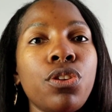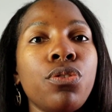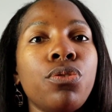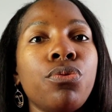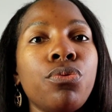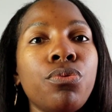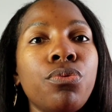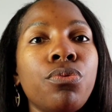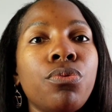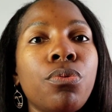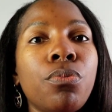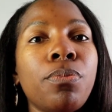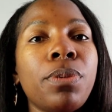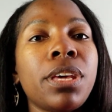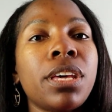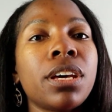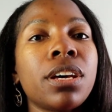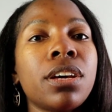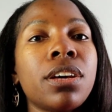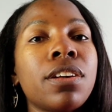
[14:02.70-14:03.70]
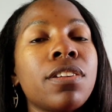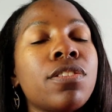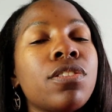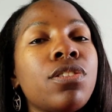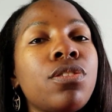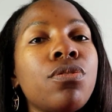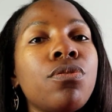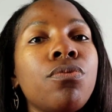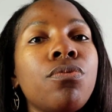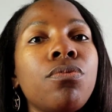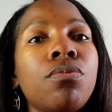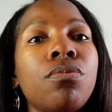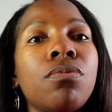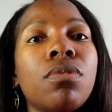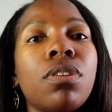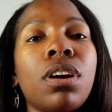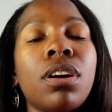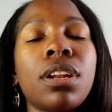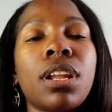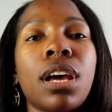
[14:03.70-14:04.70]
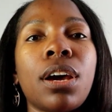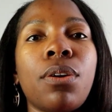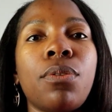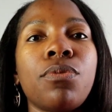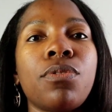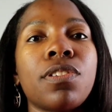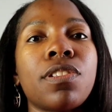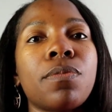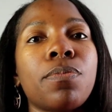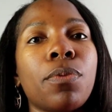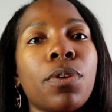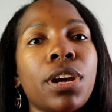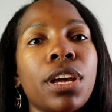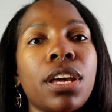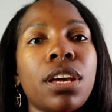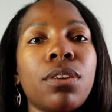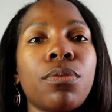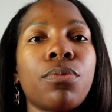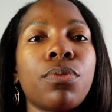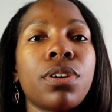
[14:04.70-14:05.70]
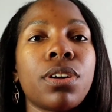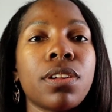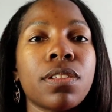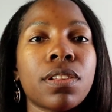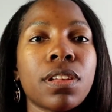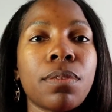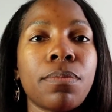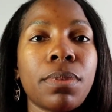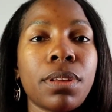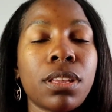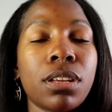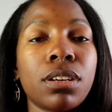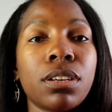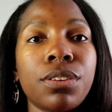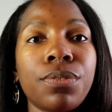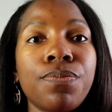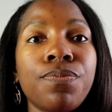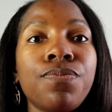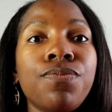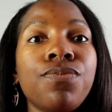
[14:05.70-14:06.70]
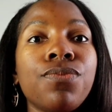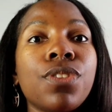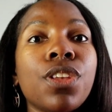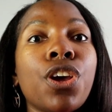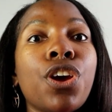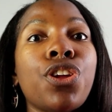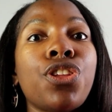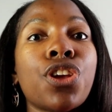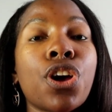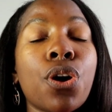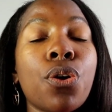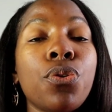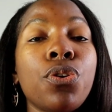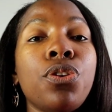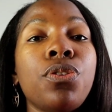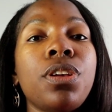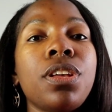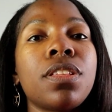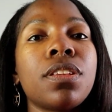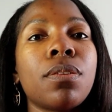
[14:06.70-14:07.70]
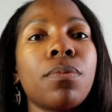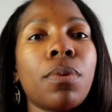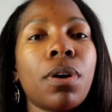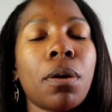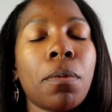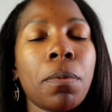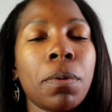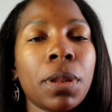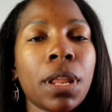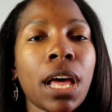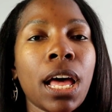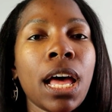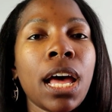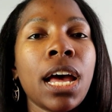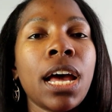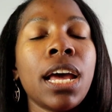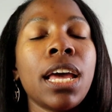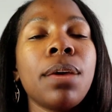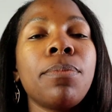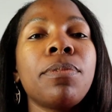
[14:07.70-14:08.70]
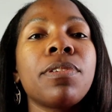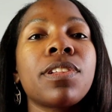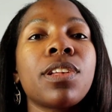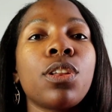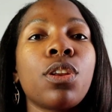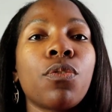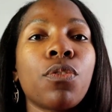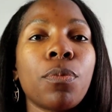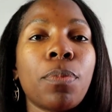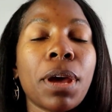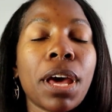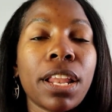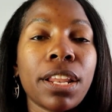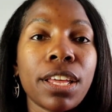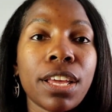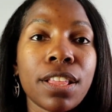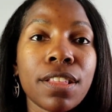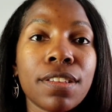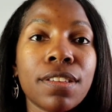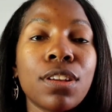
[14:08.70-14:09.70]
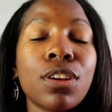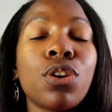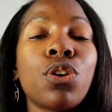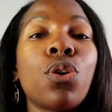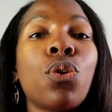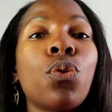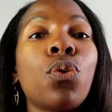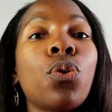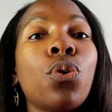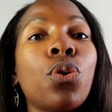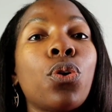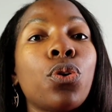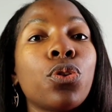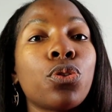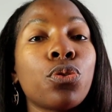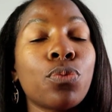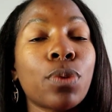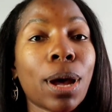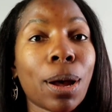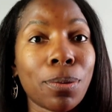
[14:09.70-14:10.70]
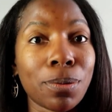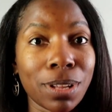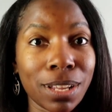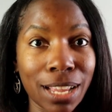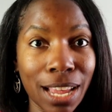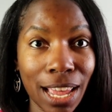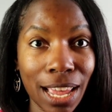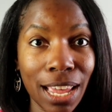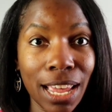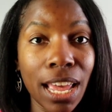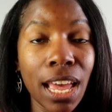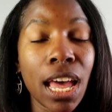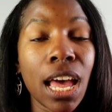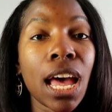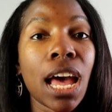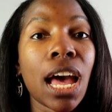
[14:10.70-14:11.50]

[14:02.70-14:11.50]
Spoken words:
you, because you are not going to just spray it once and be done. No, you need to apply mosquito repellent throughout the day.